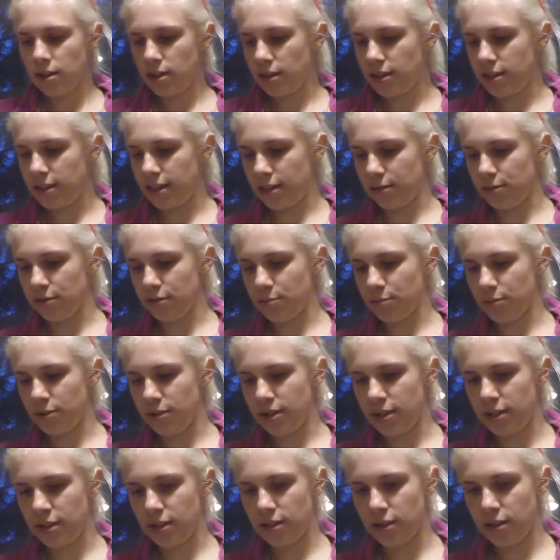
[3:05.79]
And now with
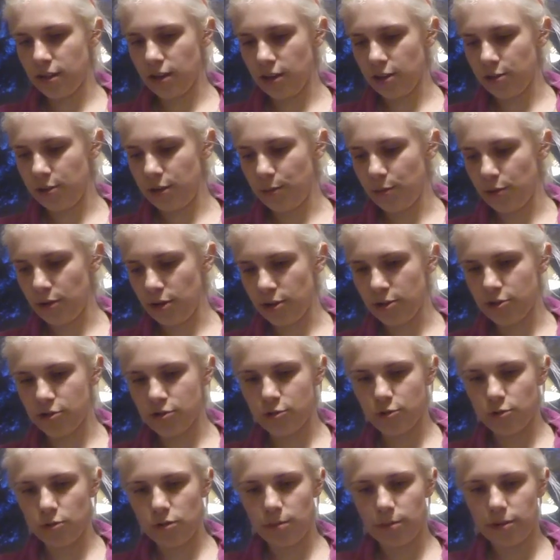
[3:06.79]
my gluey brush,
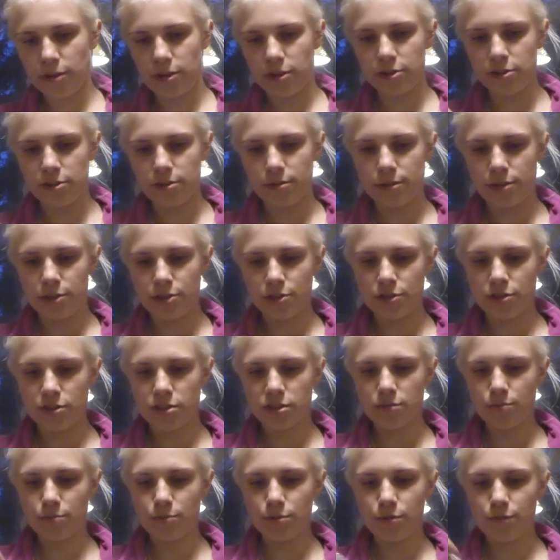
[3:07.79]
all I'm going to do is
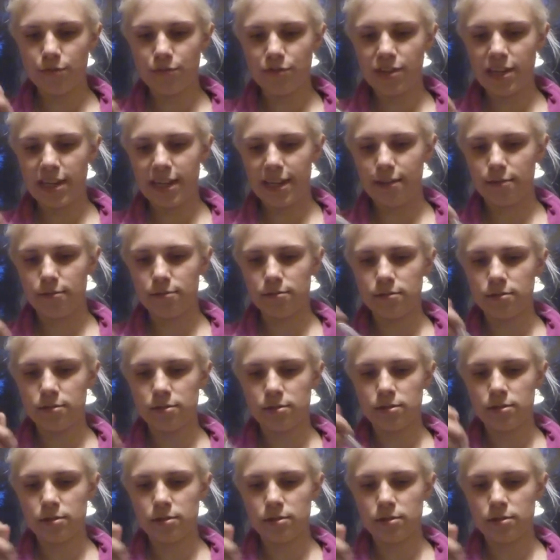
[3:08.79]
just smooth down